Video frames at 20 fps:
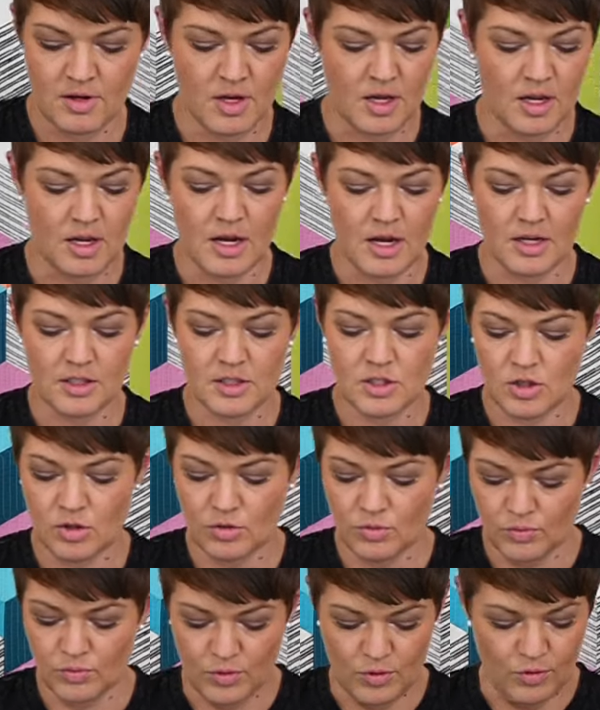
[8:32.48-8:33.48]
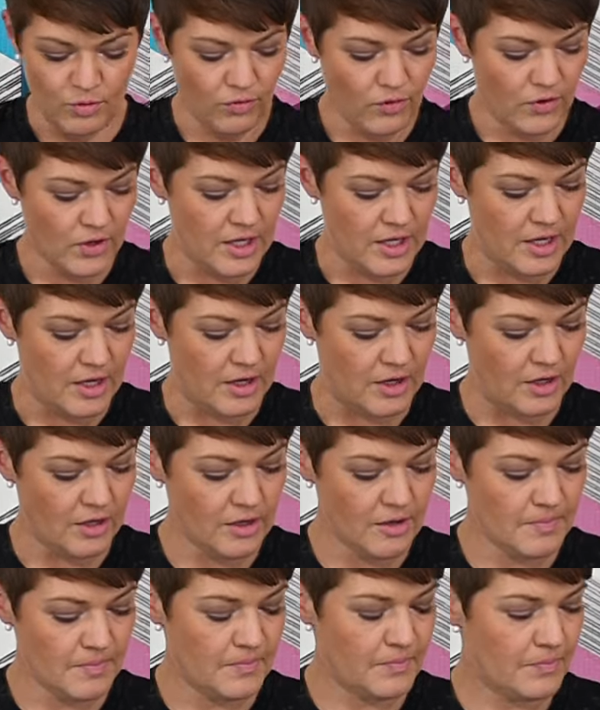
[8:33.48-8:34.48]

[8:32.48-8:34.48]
And that's the roof here.